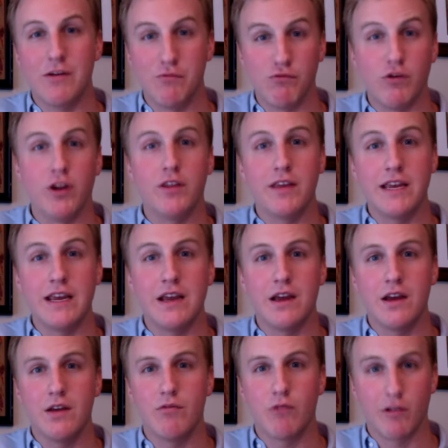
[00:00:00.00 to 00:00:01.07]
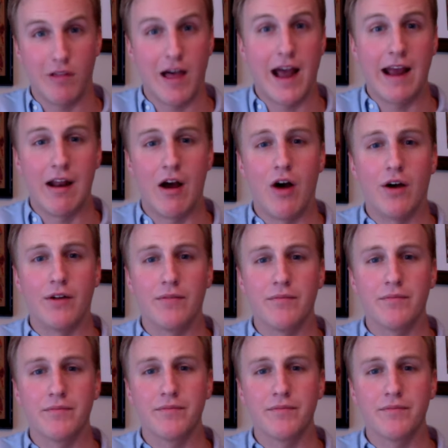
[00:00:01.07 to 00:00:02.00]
really relied on.